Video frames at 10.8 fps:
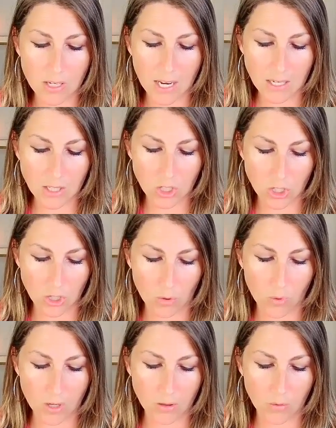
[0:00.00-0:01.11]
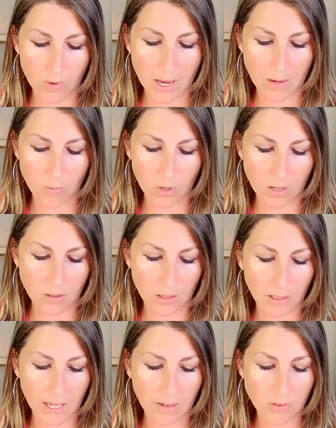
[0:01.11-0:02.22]
next to you, one on the right and one on the
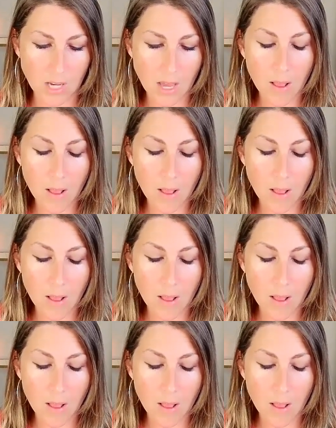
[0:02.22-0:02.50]
left.